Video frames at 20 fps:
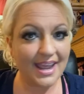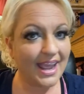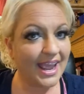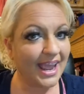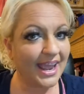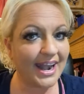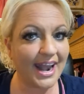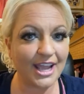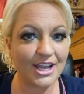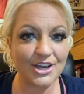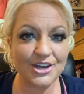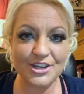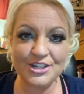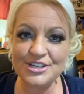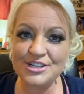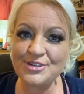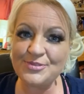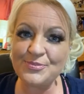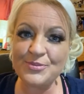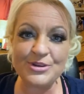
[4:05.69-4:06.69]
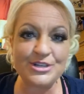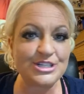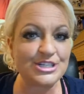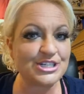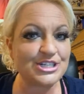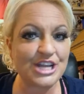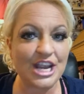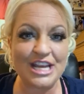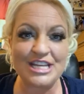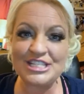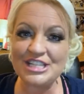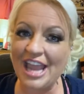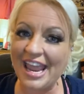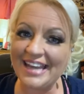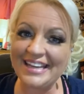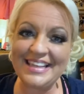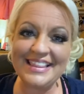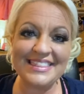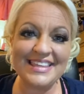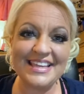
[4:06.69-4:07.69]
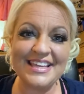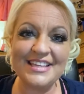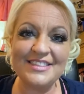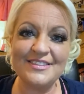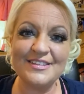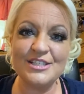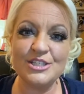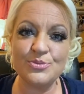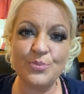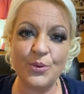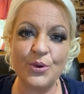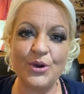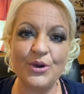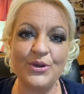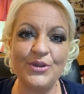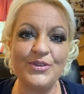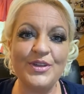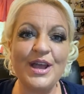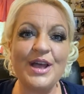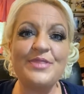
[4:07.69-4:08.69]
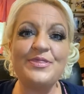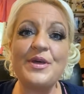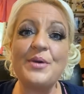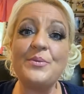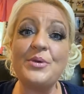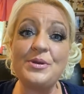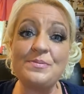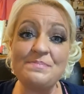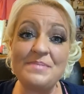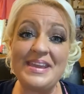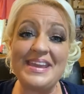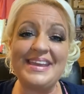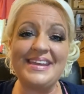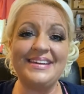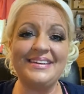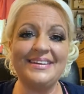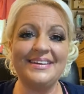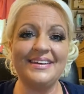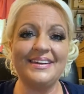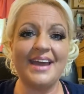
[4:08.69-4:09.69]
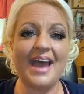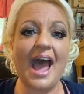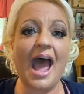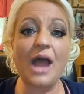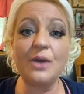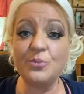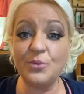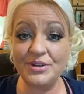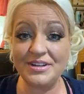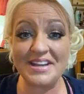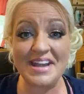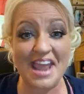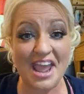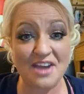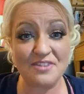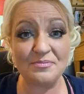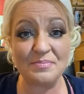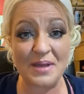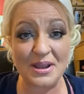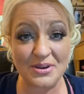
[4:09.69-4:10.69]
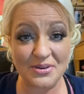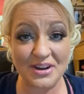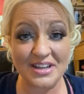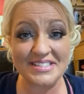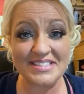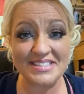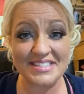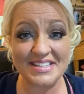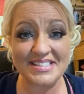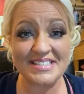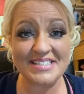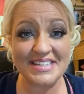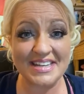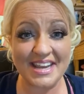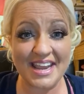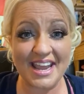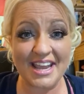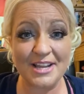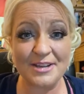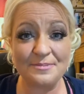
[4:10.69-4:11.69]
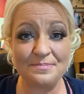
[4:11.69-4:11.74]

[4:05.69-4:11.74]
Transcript: And I wouldn't change anything in this world that would mean I wouldn't have my grandson today.